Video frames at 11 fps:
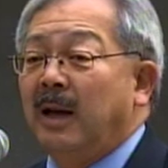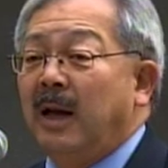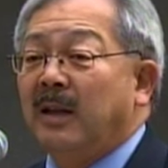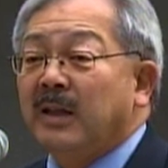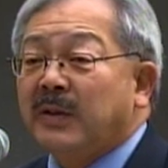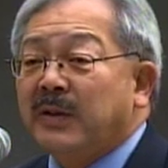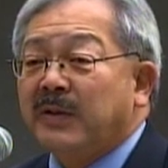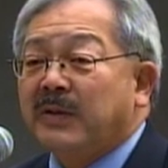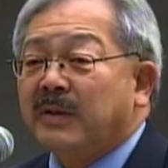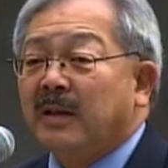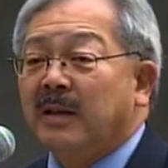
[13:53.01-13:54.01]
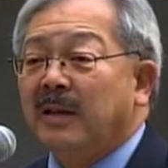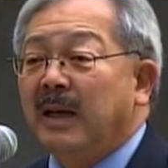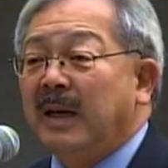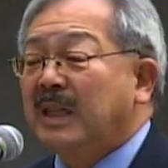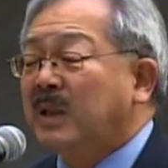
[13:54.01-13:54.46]
And this is
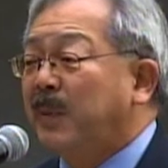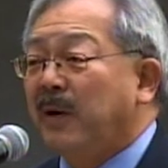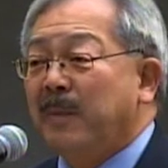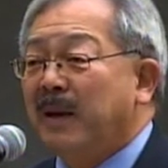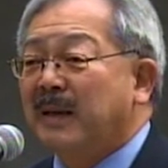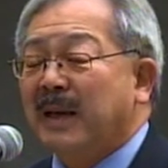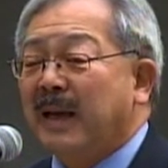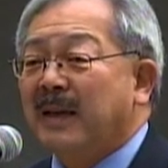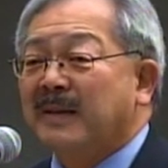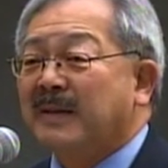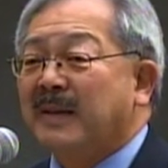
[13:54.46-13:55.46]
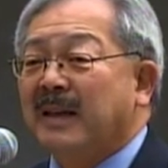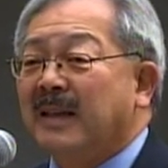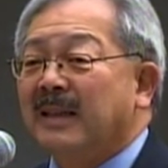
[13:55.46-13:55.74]
an experiment, as